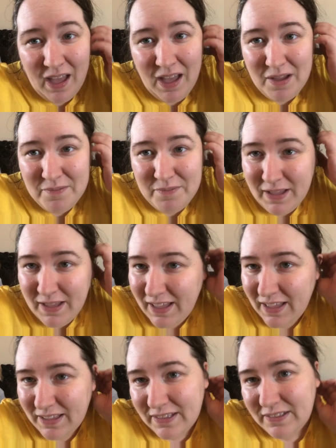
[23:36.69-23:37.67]
Um,
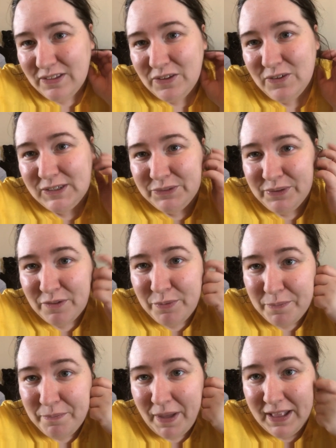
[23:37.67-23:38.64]
usually when I
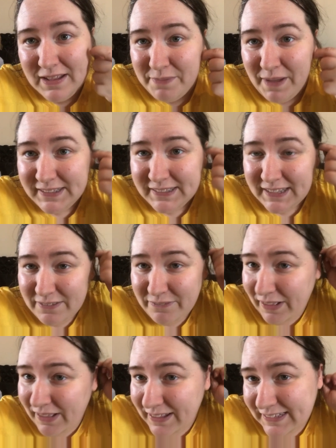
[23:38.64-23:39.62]
put him back in his basket,
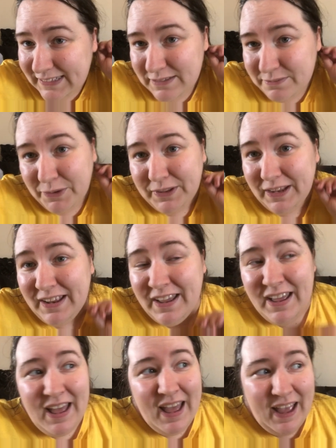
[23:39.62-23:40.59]
well at least this morning,
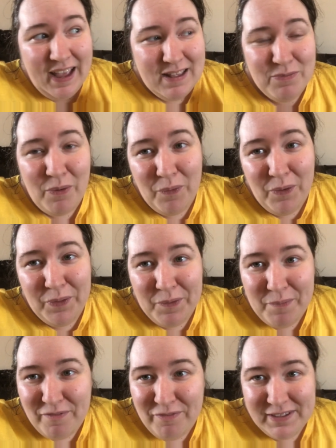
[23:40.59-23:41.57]
he's woken
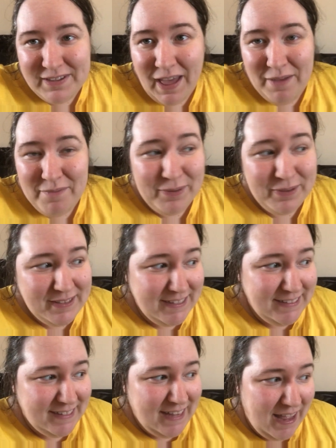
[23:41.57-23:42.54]
up every time but
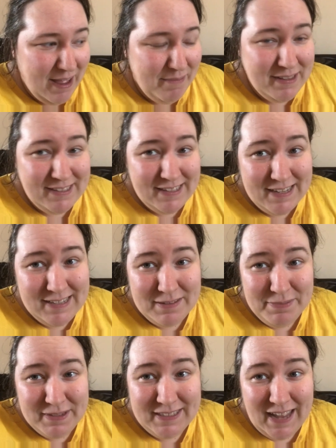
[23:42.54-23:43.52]
this time he needs
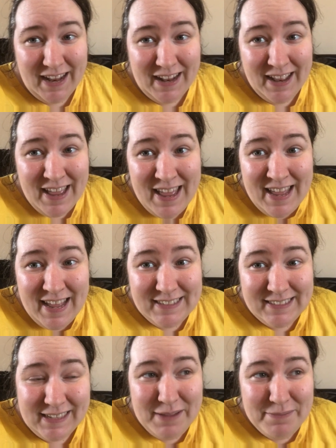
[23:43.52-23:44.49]
to be staying
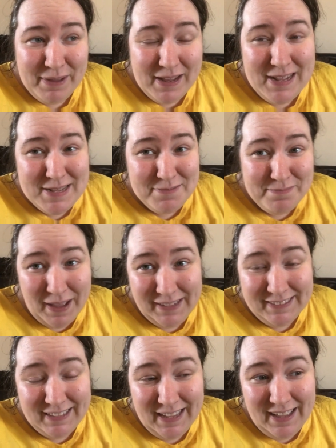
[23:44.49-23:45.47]
asleep in his
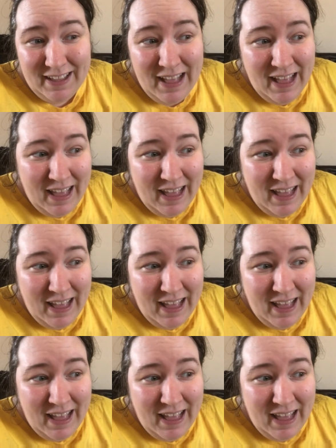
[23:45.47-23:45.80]
basket.